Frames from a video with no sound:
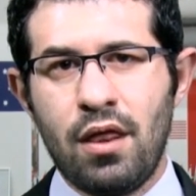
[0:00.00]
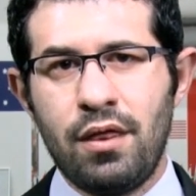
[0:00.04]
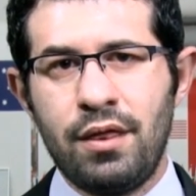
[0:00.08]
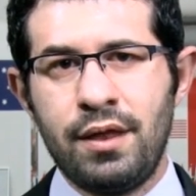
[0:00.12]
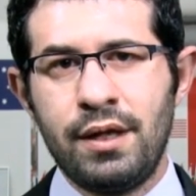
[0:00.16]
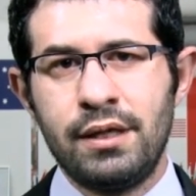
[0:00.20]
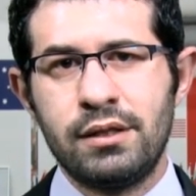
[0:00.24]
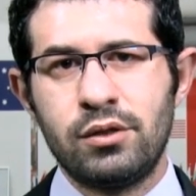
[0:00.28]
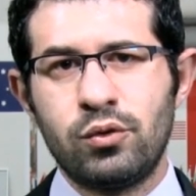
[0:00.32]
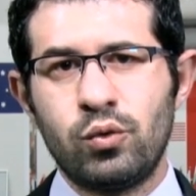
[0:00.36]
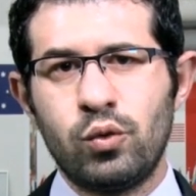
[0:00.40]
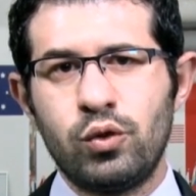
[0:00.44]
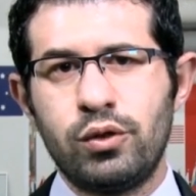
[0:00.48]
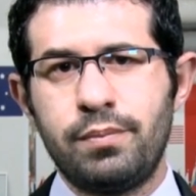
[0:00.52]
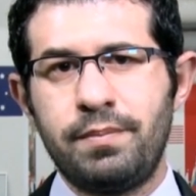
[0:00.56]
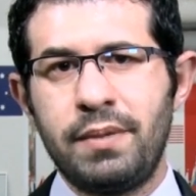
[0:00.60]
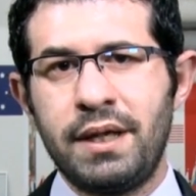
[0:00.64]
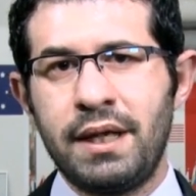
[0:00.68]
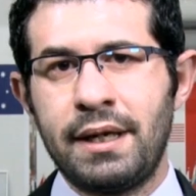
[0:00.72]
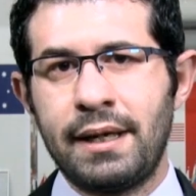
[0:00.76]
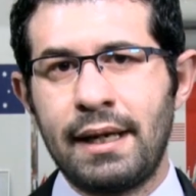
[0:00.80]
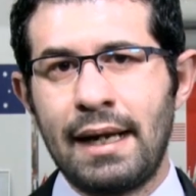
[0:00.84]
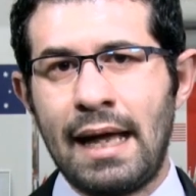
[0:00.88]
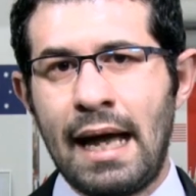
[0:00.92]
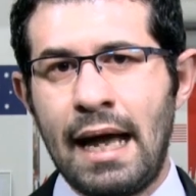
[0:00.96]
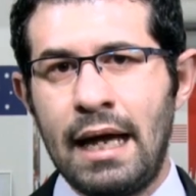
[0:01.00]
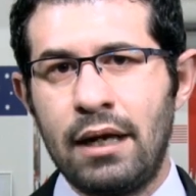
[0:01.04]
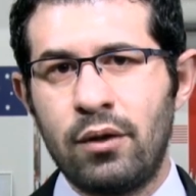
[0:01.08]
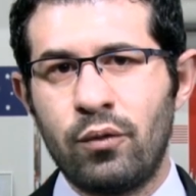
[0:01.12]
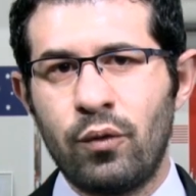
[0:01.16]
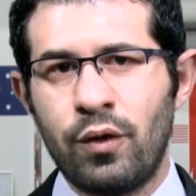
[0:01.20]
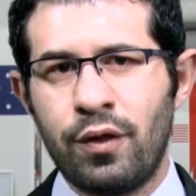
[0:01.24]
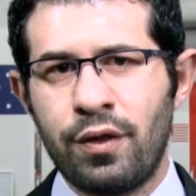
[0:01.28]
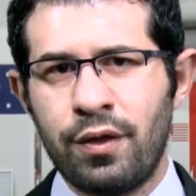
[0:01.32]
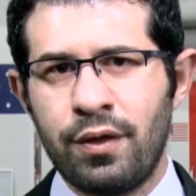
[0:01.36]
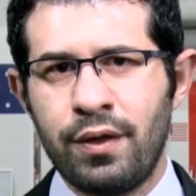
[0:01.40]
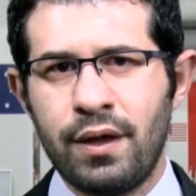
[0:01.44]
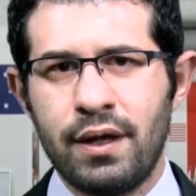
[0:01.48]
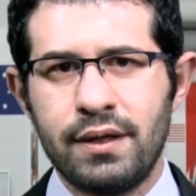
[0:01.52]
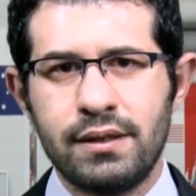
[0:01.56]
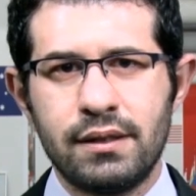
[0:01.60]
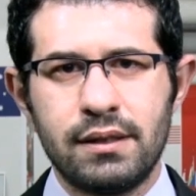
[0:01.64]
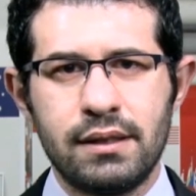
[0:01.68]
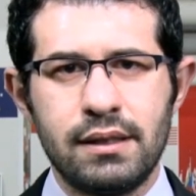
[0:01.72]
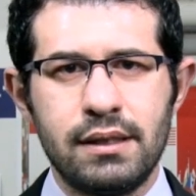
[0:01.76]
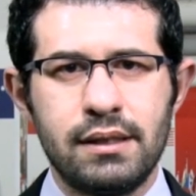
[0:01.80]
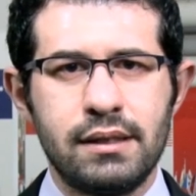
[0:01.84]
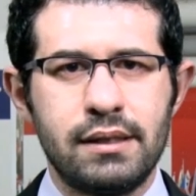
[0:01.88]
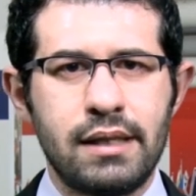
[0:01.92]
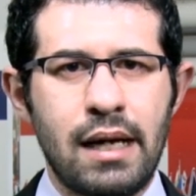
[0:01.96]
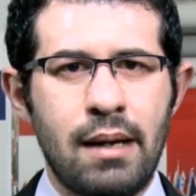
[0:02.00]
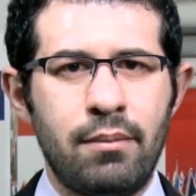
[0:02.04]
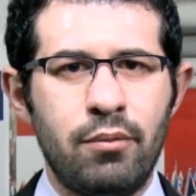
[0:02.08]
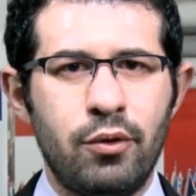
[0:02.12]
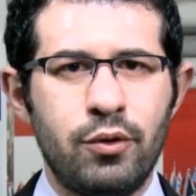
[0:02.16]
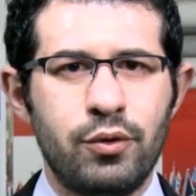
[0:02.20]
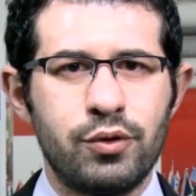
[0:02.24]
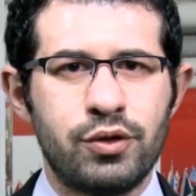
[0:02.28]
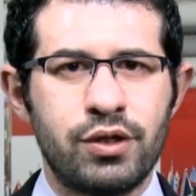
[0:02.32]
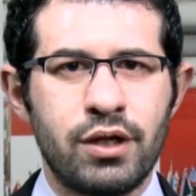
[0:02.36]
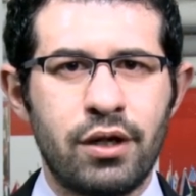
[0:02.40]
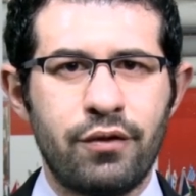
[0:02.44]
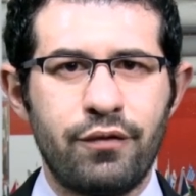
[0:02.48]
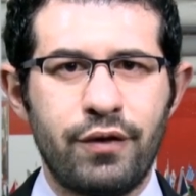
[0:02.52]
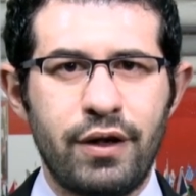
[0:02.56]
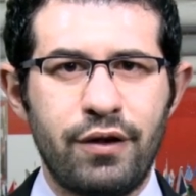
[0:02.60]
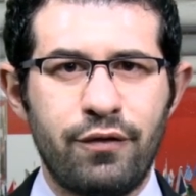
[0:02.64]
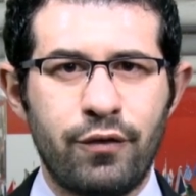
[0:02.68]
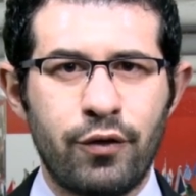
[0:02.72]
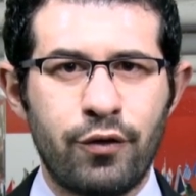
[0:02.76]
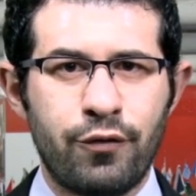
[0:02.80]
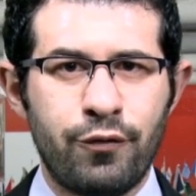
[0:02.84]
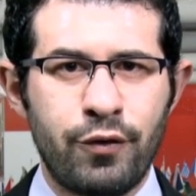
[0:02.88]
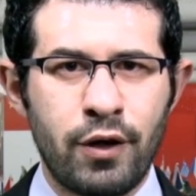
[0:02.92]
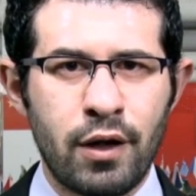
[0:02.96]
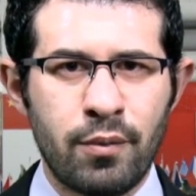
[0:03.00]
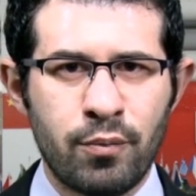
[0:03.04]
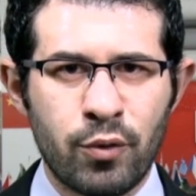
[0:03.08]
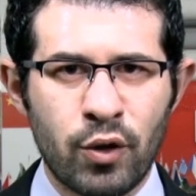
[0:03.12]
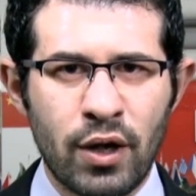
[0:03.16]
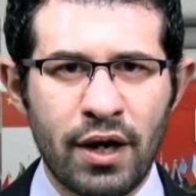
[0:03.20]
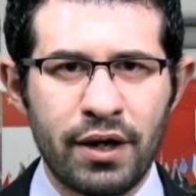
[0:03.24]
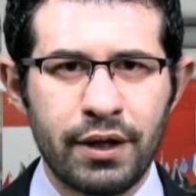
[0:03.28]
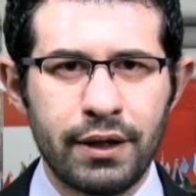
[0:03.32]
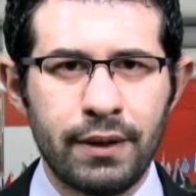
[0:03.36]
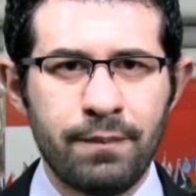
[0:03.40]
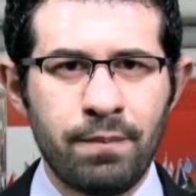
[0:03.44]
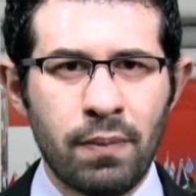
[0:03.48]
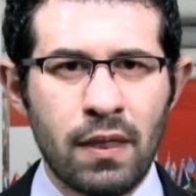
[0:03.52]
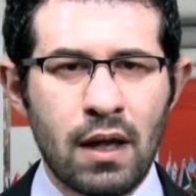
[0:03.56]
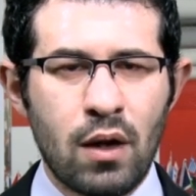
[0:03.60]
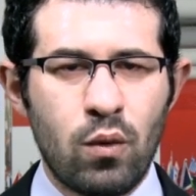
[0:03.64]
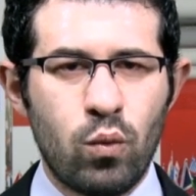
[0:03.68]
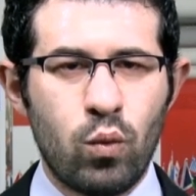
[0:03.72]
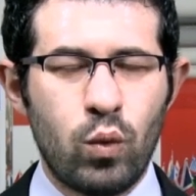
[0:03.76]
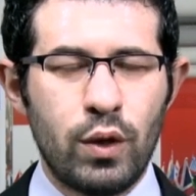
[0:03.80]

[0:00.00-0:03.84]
This would be in line with the ZW survey for February,